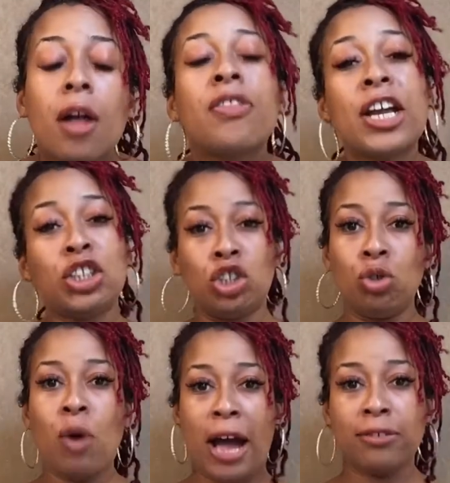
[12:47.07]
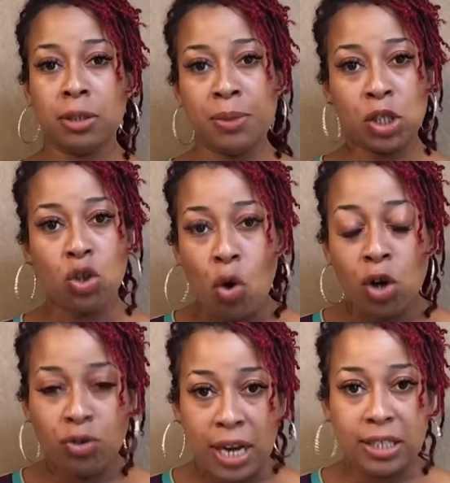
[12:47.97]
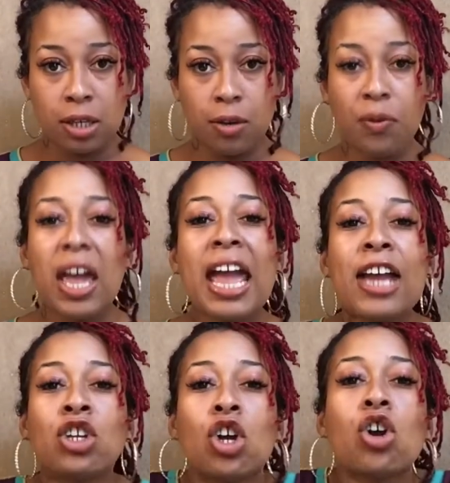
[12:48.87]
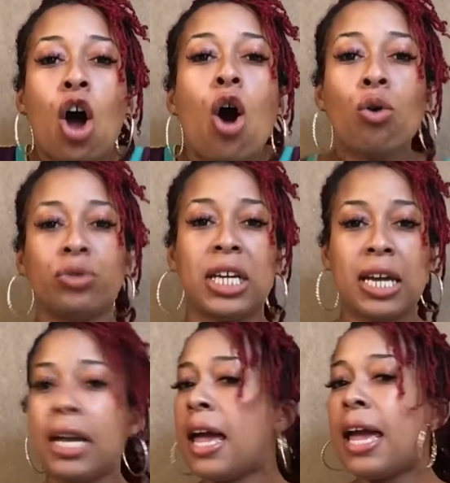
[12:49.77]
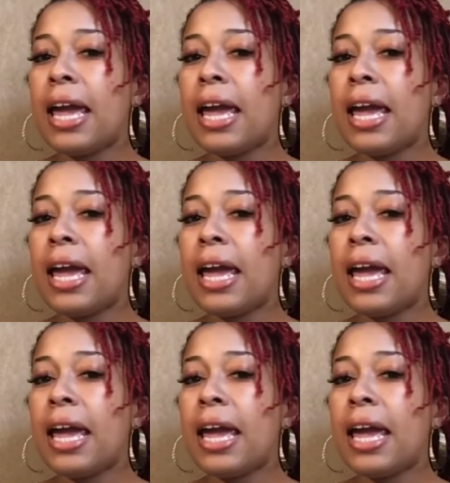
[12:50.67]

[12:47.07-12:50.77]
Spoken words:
that you have to be so aggressive and you're holding